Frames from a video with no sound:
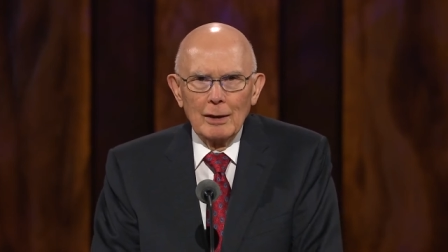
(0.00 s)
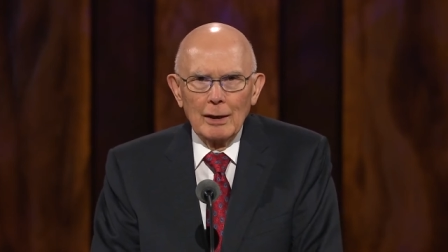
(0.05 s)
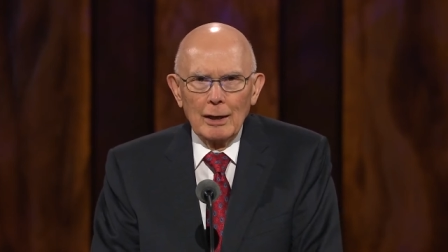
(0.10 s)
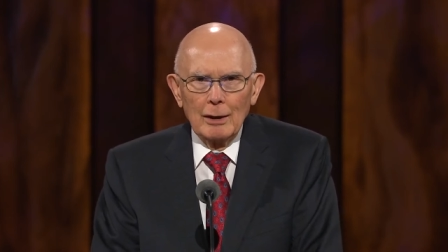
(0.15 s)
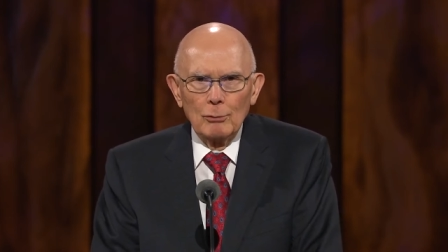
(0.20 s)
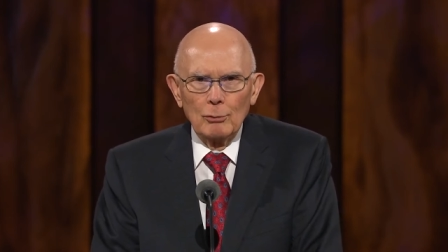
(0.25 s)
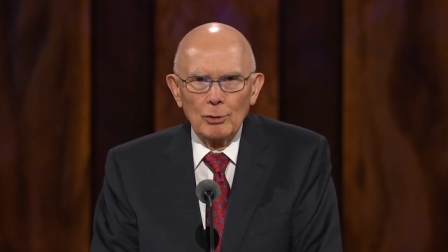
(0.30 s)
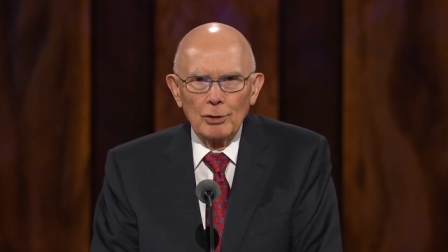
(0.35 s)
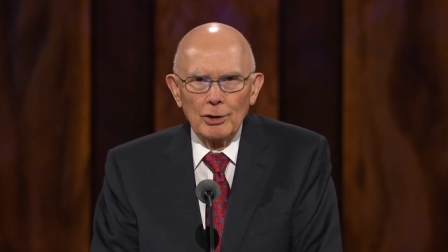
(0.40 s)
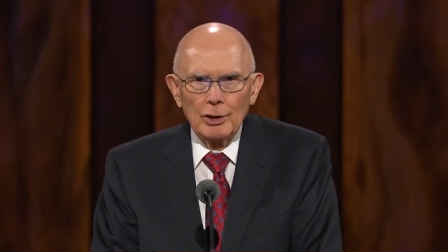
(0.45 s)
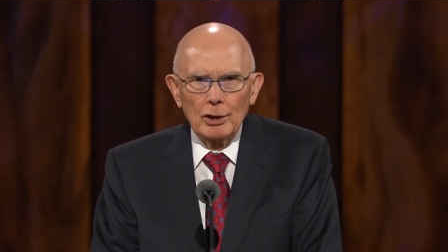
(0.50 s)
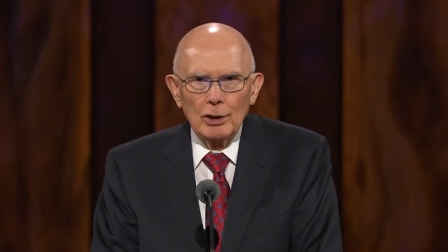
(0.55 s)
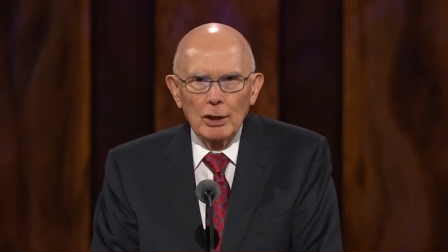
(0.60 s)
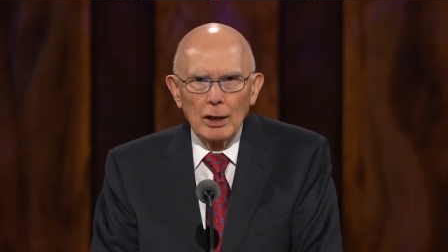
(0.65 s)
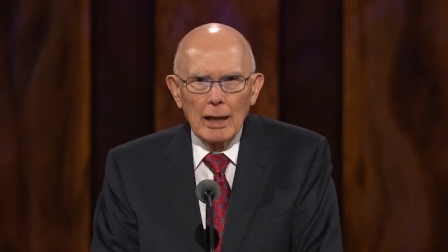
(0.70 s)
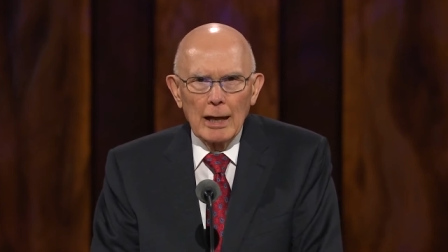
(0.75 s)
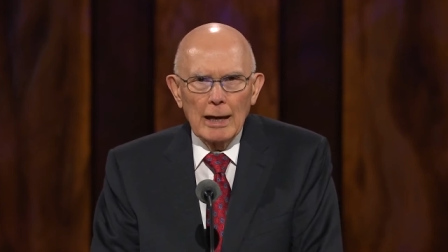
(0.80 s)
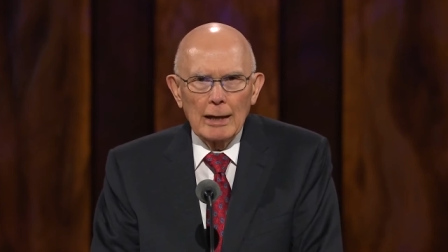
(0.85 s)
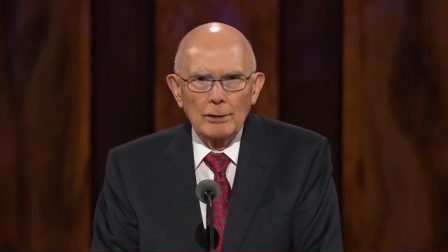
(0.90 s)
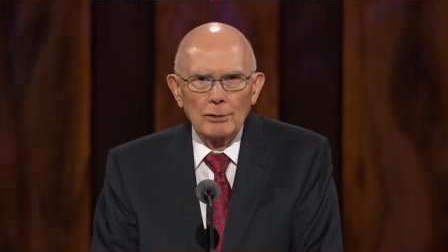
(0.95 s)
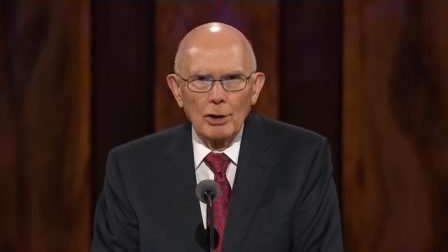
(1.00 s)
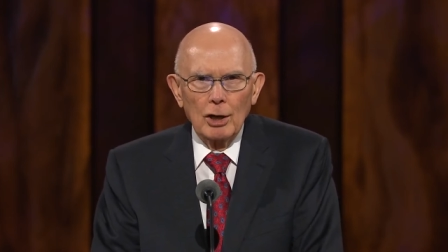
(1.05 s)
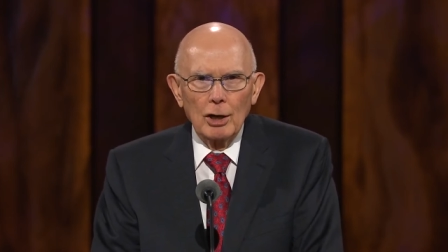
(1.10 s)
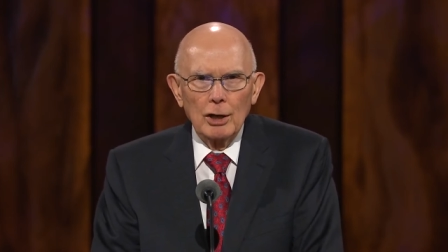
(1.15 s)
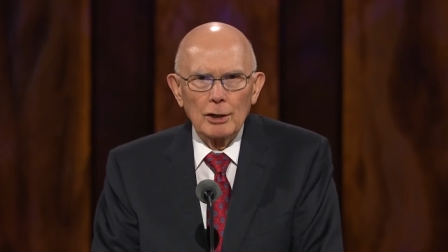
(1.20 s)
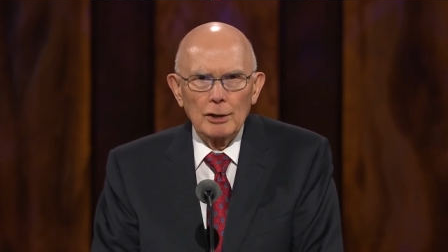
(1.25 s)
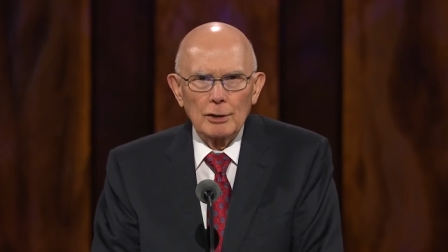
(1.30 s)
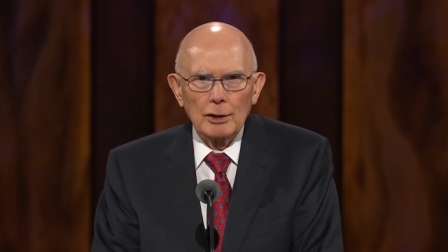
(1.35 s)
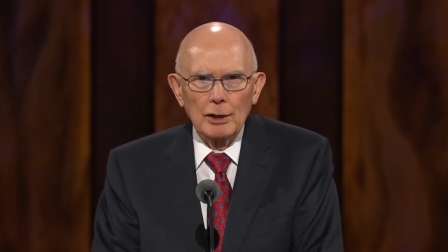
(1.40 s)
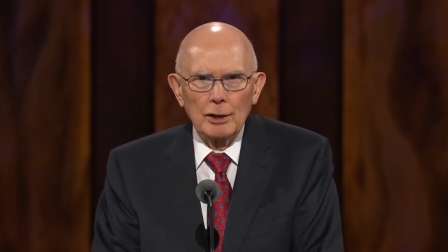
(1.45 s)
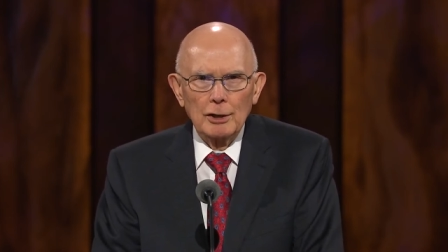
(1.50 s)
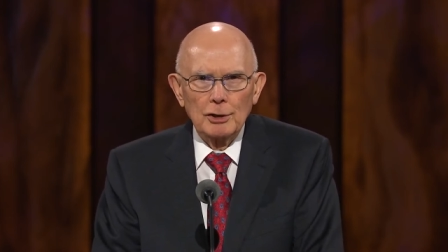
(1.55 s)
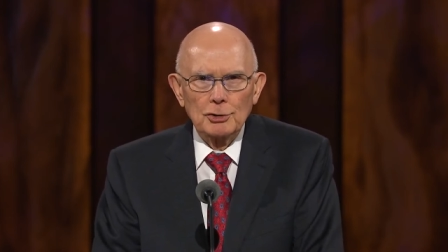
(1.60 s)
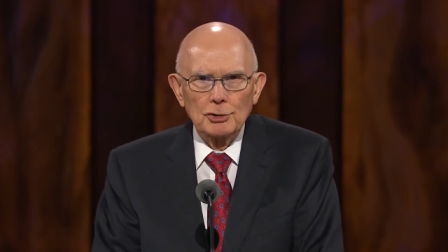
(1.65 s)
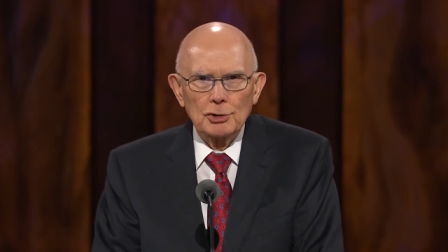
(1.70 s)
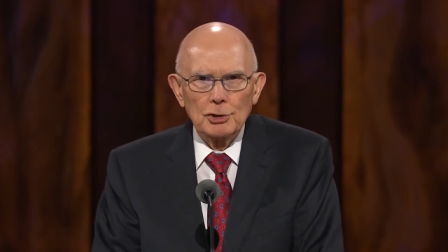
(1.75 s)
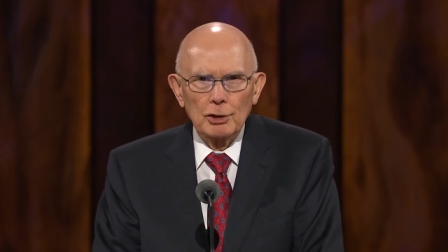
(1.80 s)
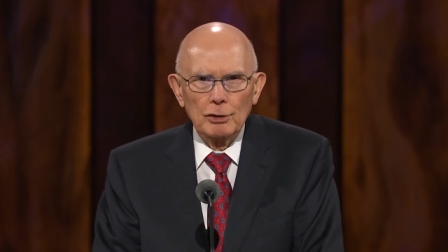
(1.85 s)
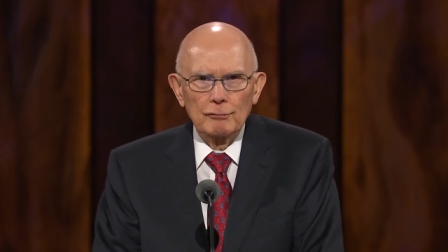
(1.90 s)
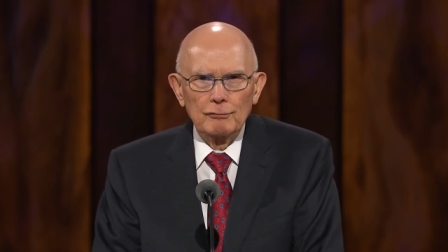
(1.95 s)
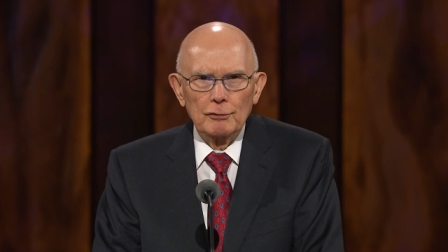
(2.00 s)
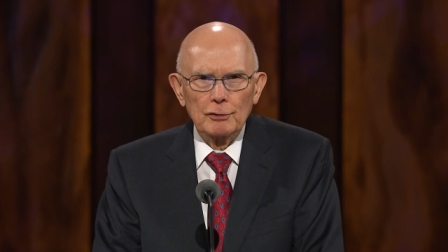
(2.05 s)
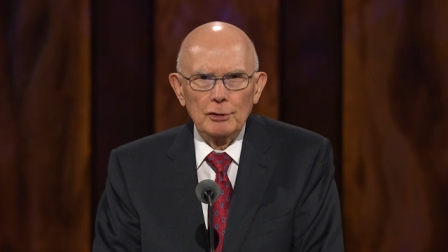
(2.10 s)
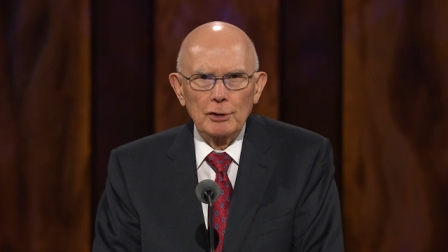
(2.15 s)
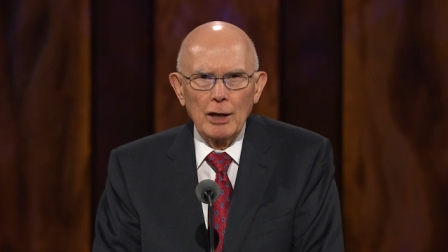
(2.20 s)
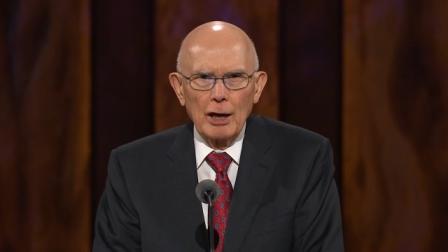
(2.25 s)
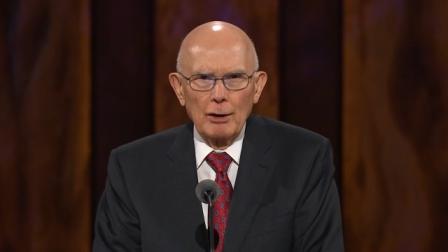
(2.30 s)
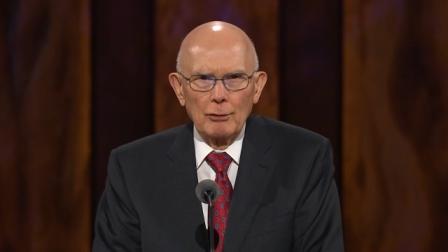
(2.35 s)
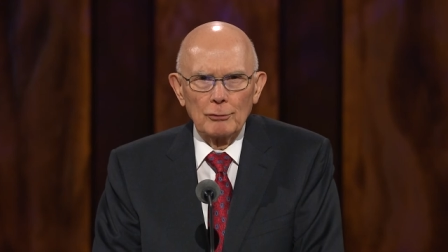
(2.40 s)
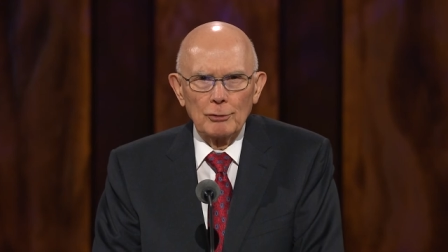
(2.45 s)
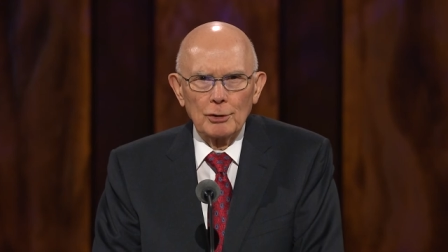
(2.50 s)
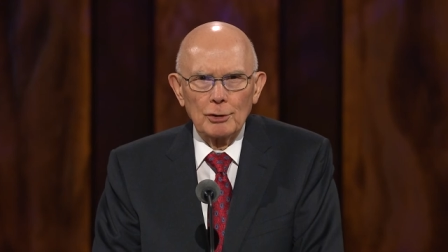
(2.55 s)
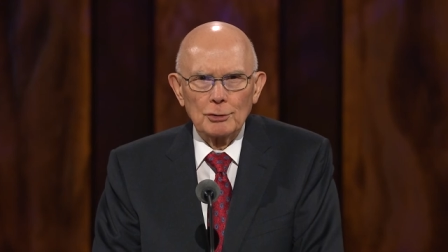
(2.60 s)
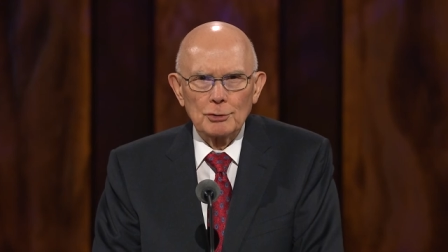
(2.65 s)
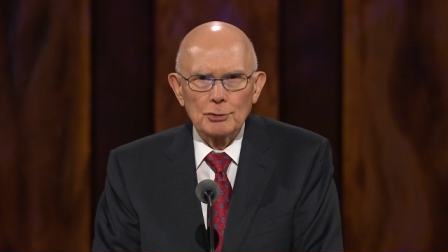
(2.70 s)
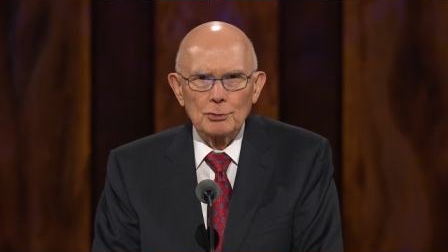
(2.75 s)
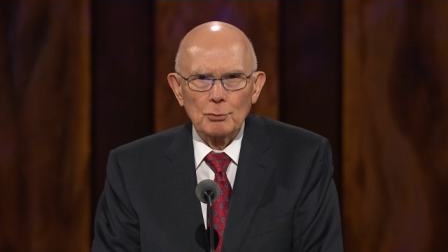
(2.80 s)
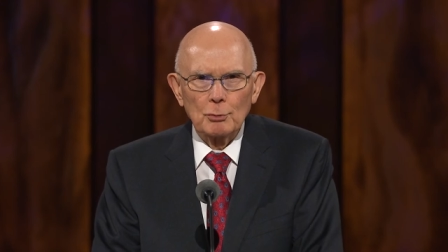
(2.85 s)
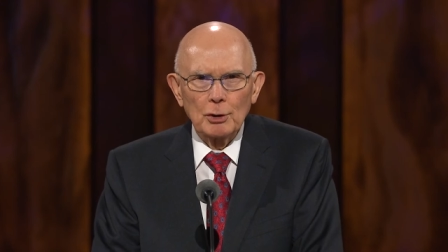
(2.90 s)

And with a glad heart and a cheerful countenance,